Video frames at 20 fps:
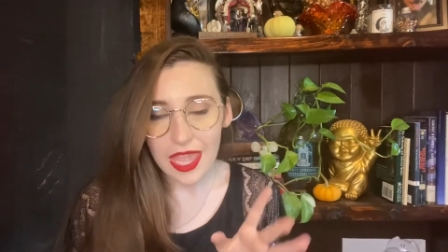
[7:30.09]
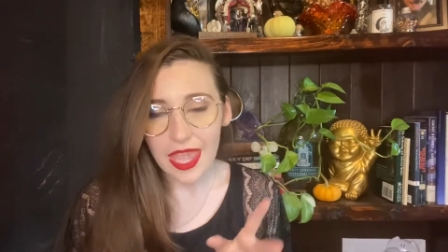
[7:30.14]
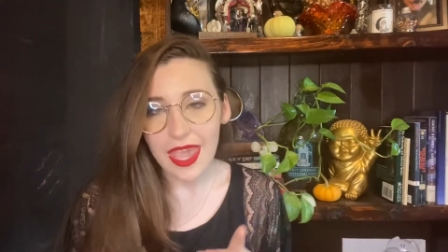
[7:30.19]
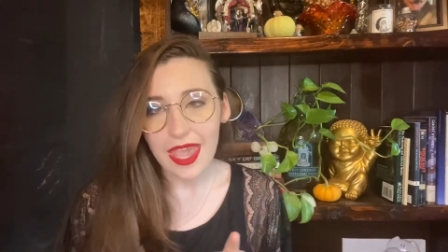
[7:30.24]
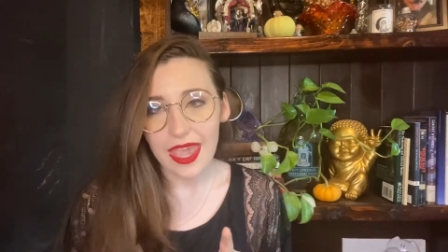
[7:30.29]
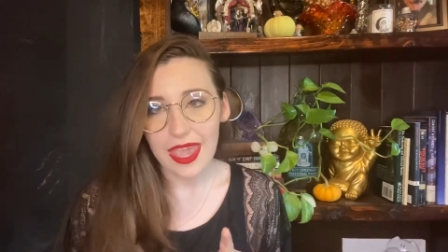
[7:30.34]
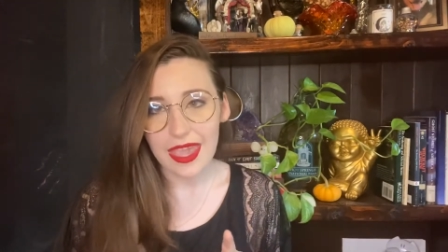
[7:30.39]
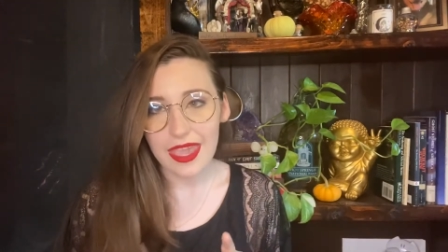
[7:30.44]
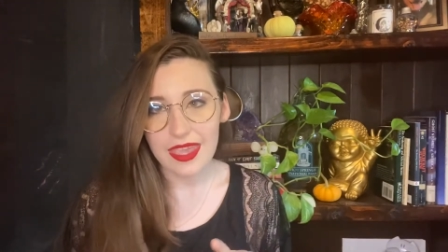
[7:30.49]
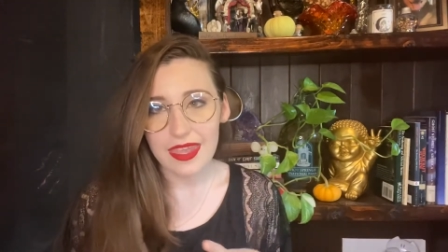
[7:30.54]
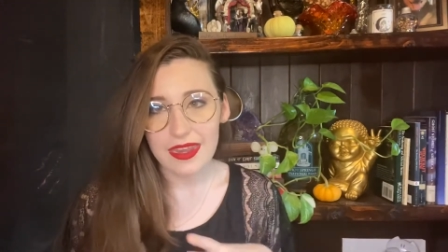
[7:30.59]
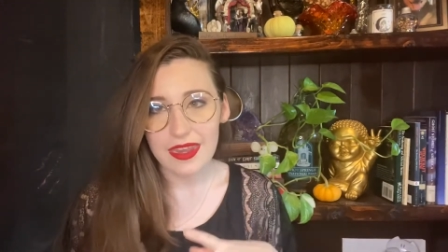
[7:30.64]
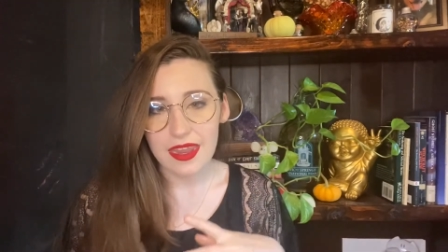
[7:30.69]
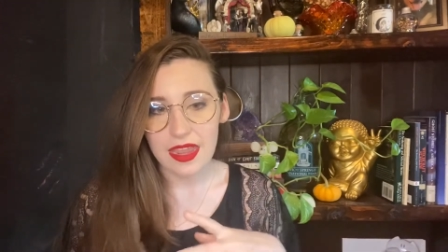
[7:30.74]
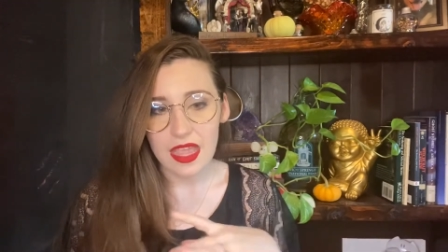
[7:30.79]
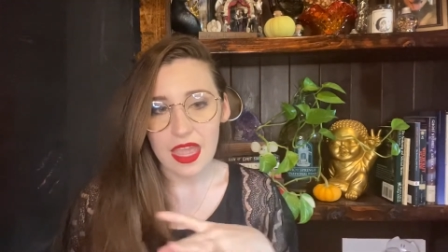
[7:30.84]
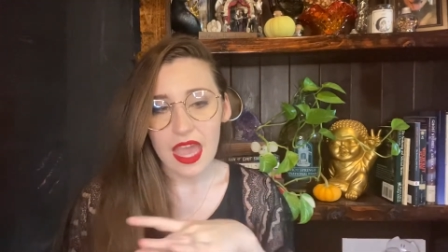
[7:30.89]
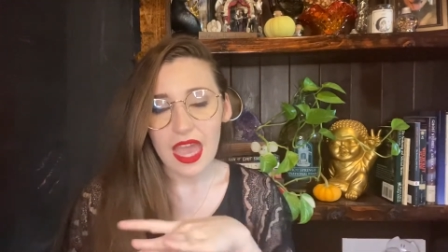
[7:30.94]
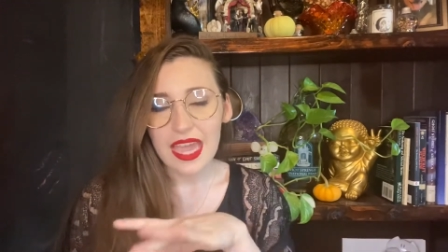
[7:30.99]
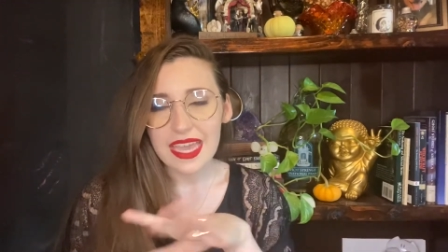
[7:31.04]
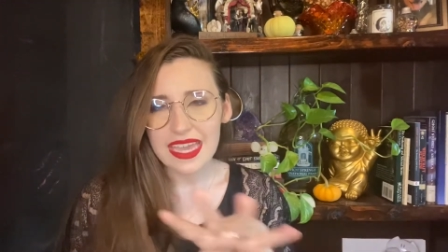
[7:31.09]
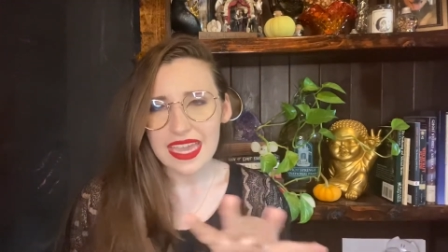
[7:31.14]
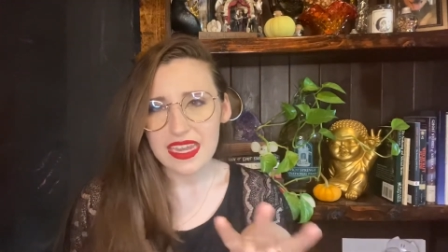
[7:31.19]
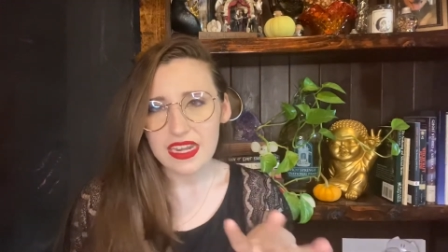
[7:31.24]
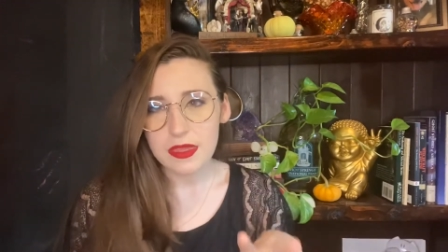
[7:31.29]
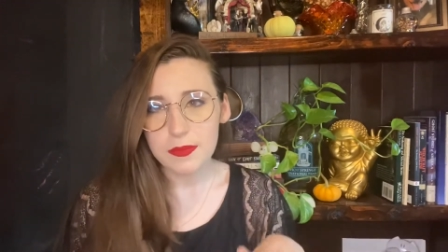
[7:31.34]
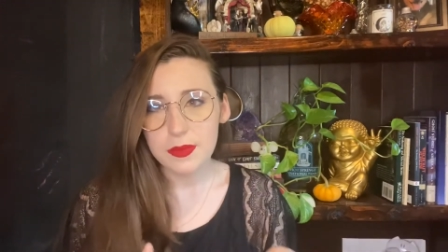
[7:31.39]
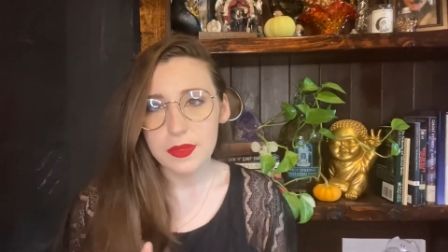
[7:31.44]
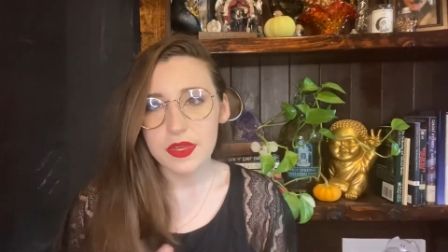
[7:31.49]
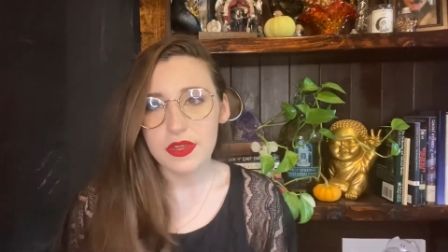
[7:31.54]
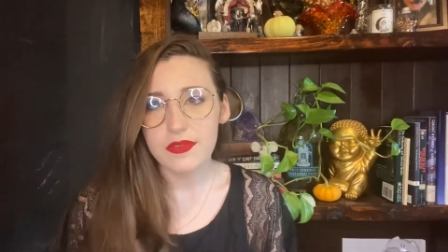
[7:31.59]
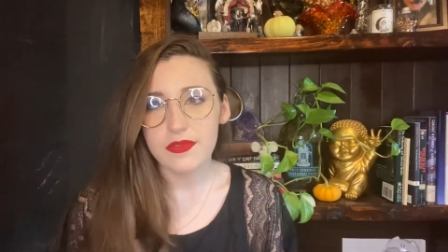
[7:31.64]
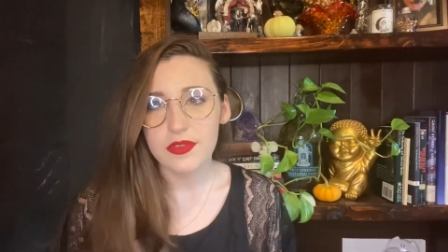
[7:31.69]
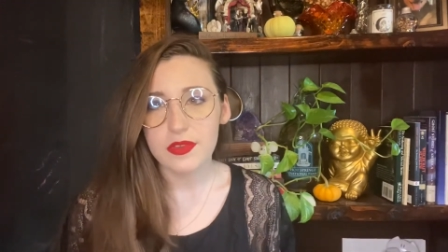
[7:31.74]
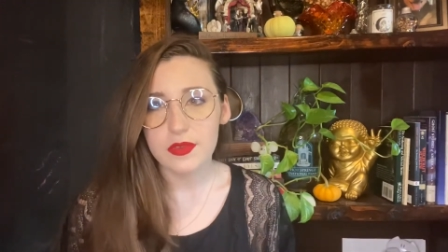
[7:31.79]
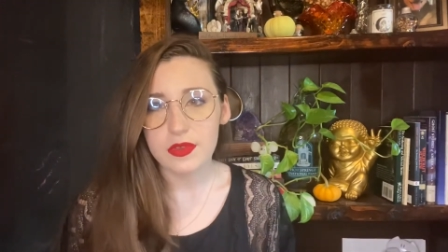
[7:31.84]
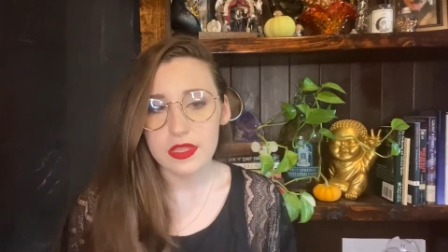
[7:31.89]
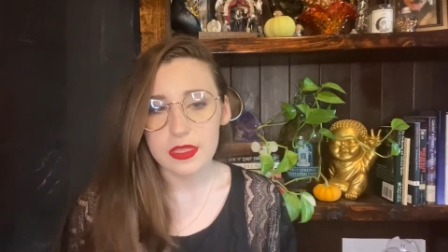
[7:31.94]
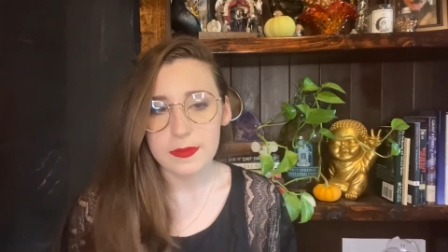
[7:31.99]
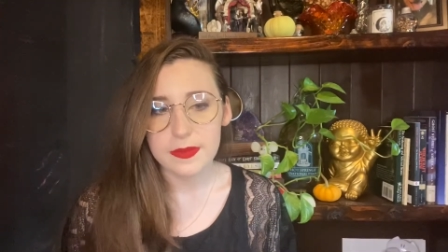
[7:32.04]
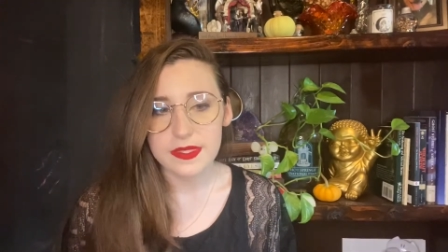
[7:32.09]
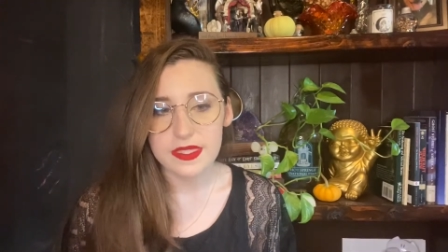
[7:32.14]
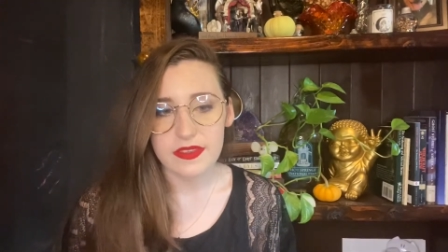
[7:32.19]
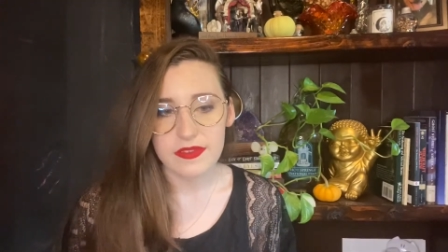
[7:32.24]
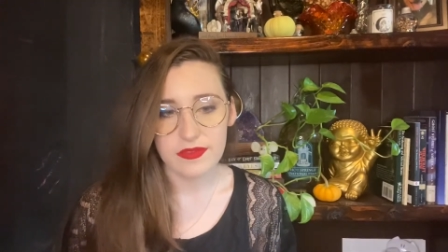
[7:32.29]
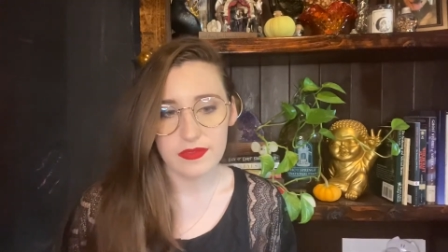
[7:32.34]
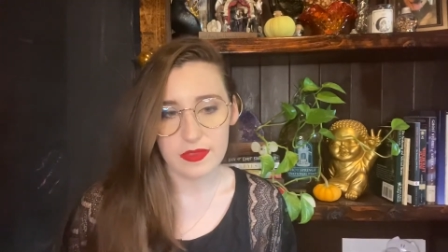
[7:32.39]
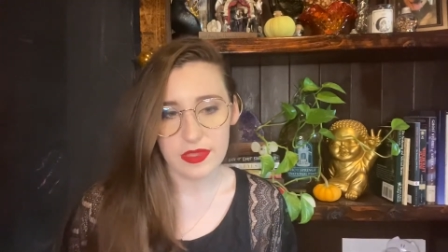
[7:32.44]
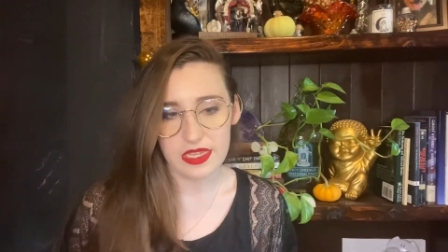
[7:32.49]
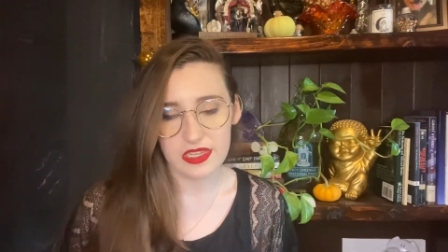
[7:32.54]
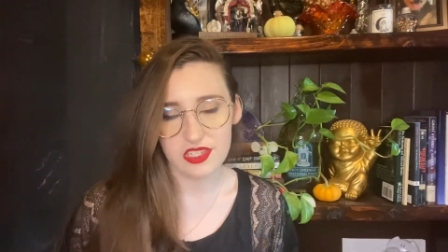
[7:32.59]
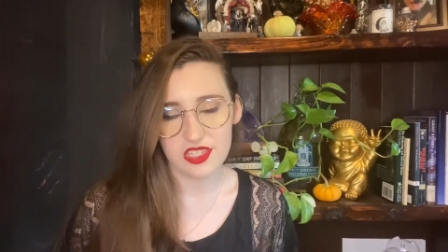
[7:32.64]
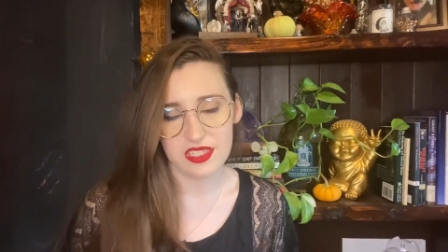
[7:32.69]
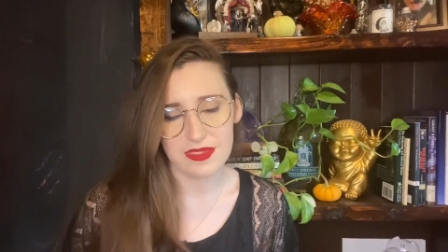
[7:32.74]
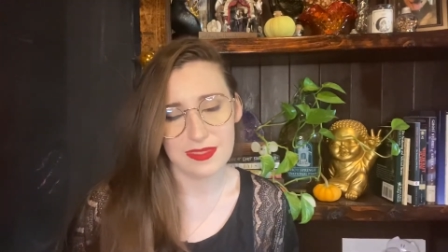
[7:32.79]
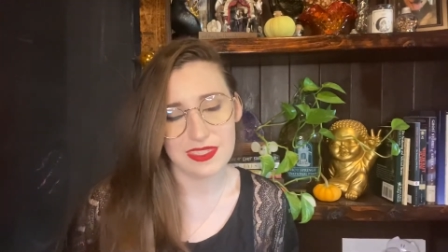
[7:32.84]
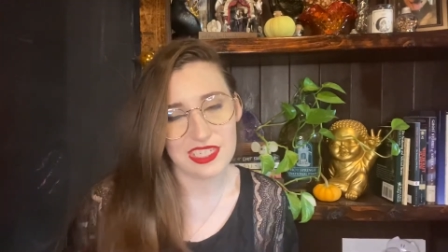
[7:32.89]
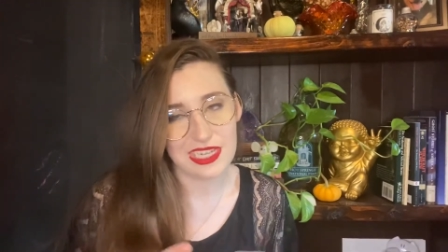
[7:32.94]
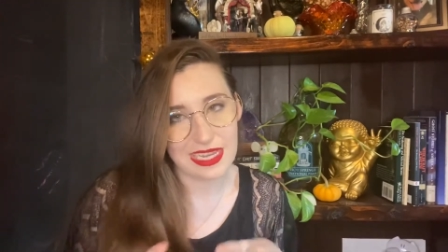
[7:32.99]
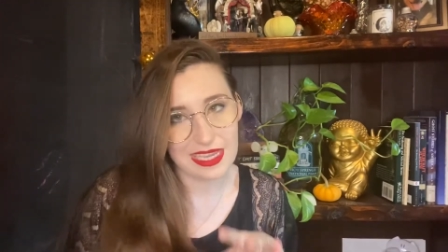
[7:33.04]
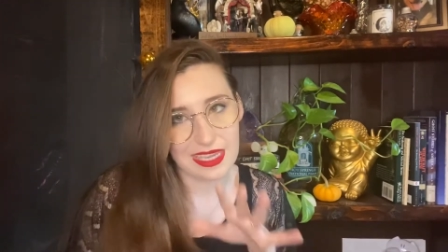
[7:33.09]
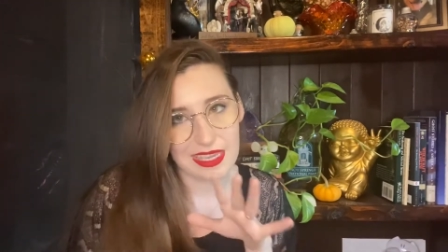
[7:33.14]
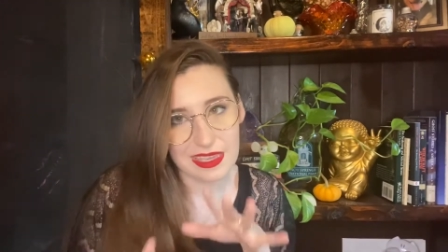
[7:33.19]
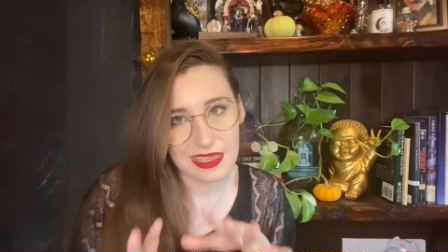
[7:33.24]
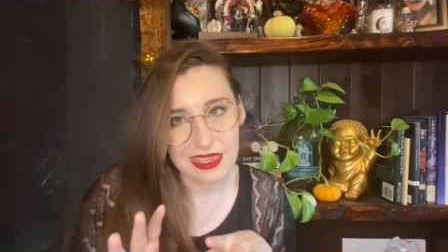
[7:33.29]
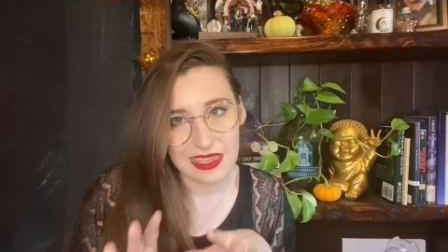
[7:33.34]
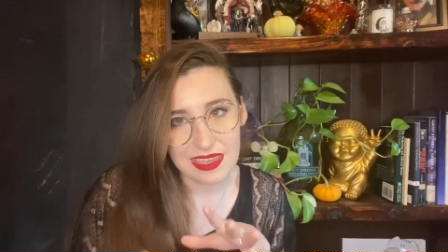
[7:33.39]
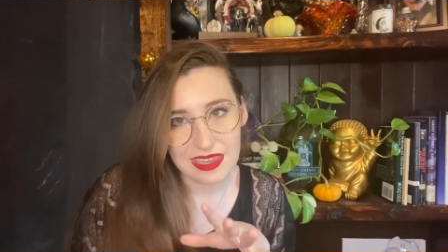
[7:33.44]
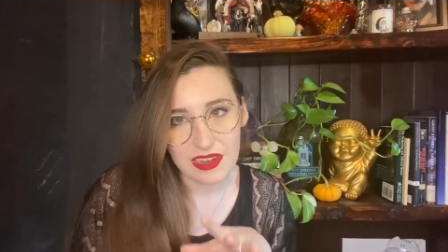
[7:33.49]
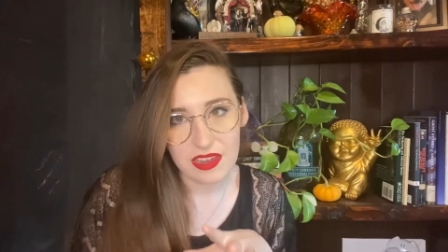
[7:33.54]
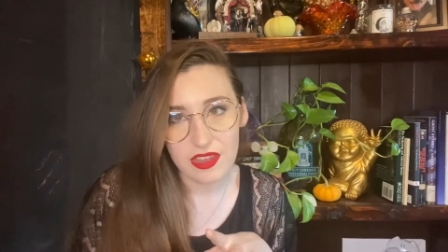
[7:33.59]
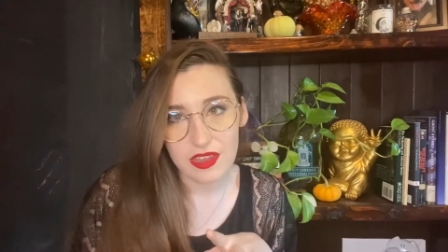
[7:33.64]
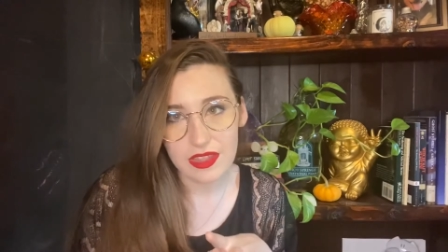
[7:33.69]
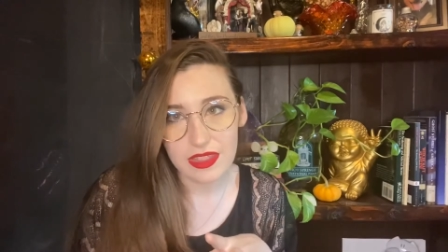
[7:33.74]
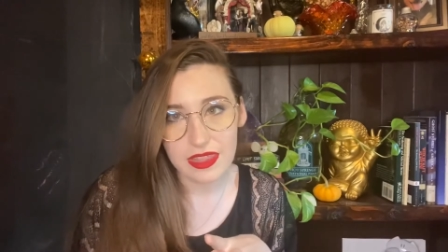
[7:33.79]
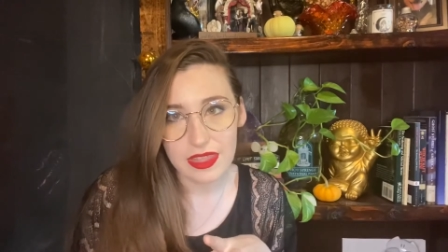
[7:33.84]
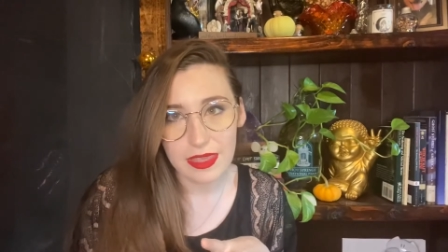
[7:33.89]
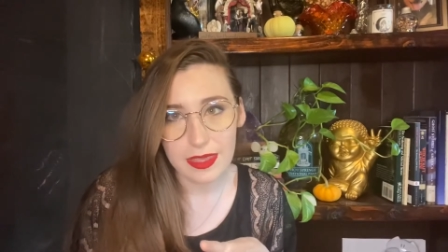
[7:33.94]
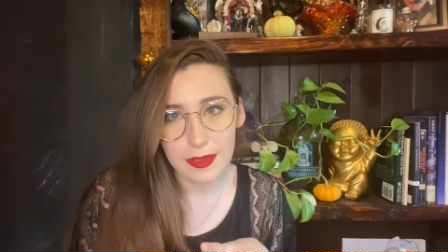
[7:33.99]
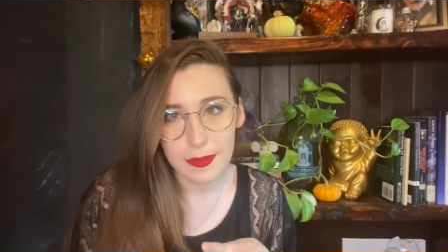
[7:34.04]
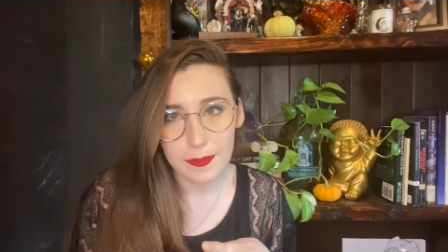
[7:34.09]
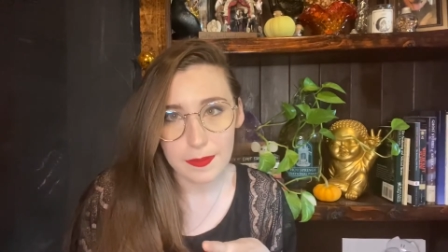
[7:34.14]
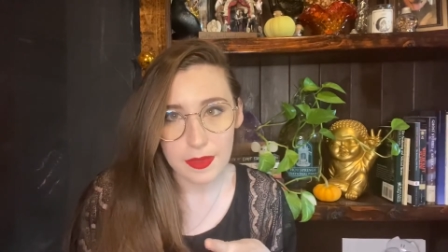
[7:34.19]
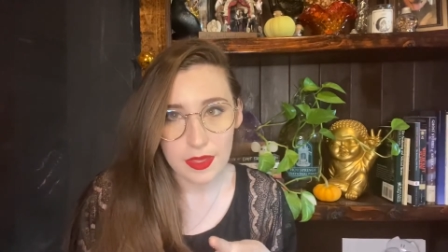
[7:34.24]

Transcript: and I kind of put a few clips of like just checking in on them